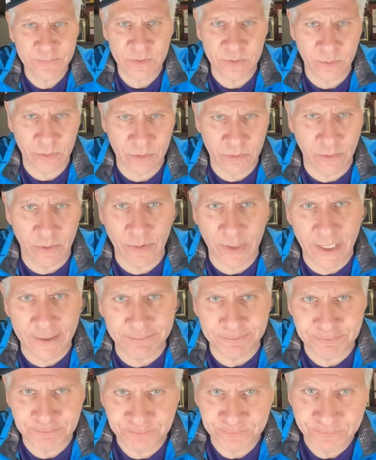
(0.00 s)
So growing
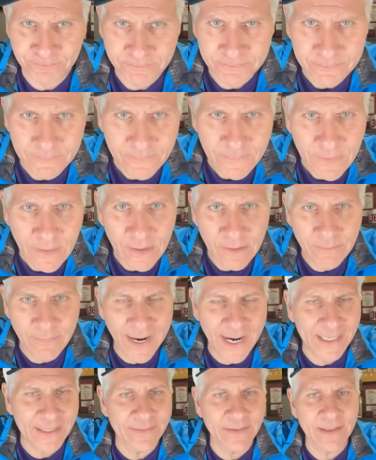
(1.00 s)
up
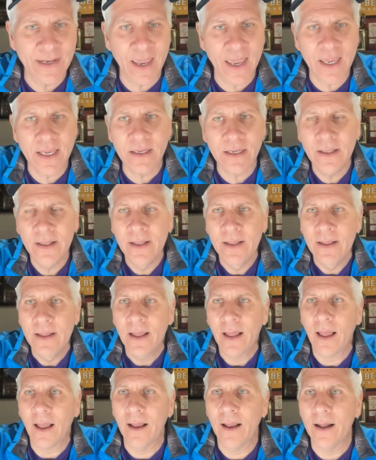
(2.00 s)
back in the day,
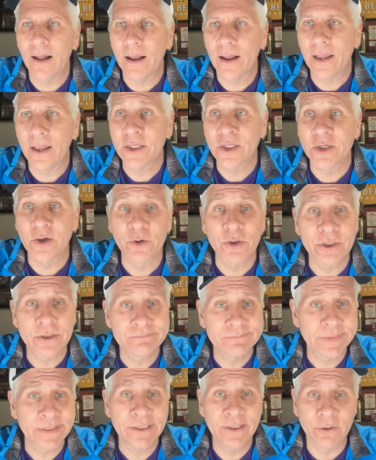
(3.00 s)

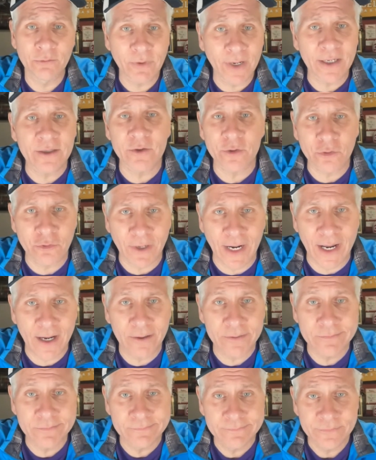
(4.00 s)
regular
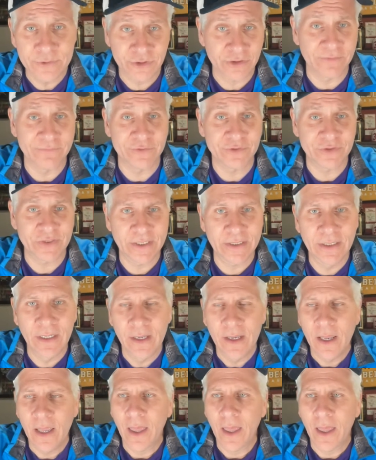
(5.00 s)
crowd shuffles in.